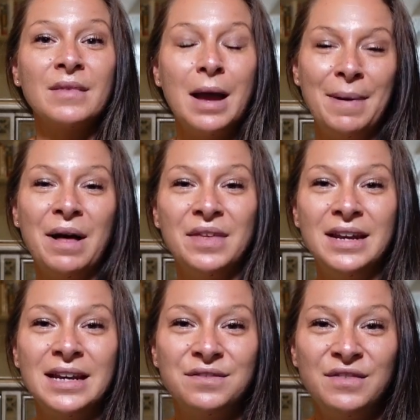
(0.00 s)
about the
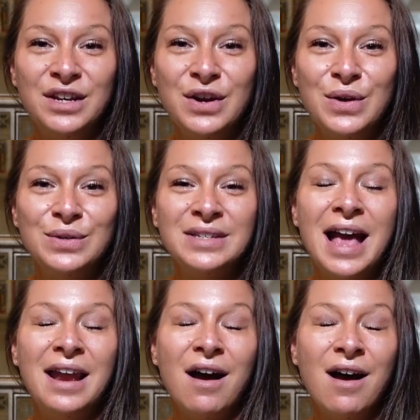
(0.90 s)
next videos,
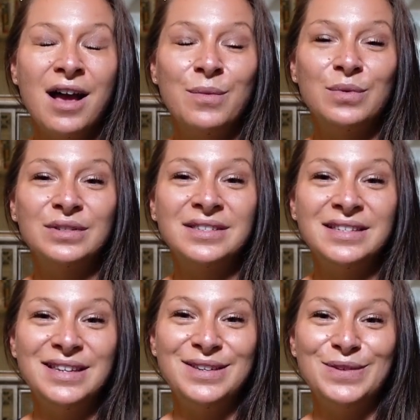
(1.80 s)
and I will
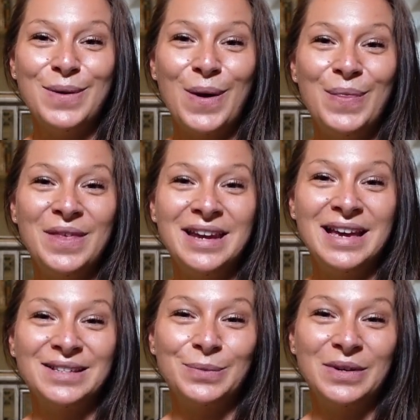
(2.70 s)
see you on the
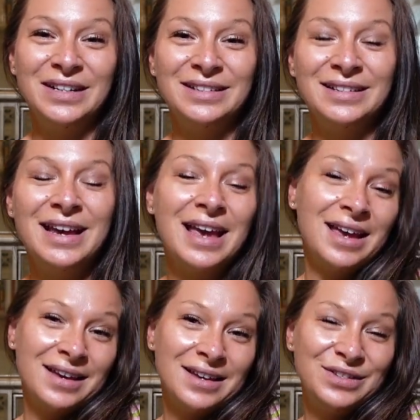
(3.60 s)
next one.
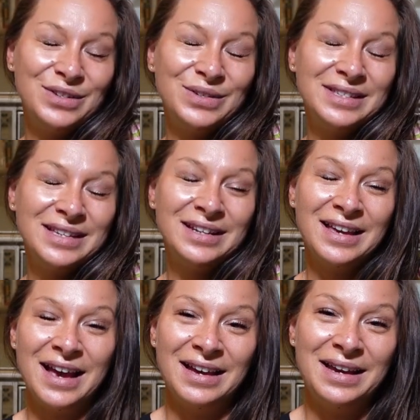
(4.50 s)
Do your
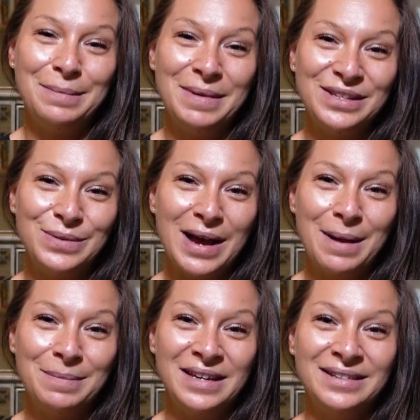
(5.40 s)
skincare, it makes you
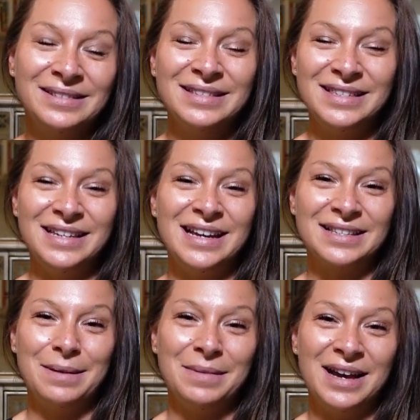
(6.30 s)
happy. See you next
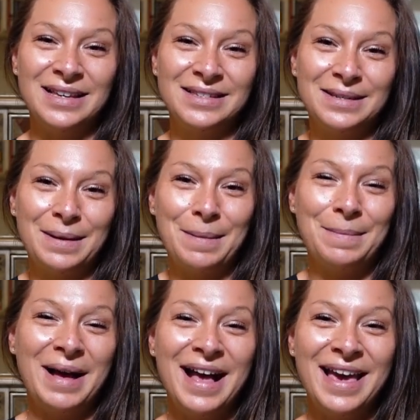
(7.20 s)
time, guys.
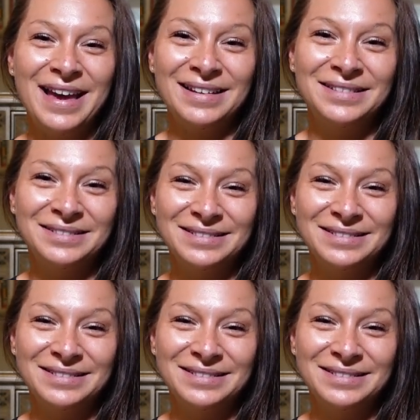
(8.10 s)
Bye.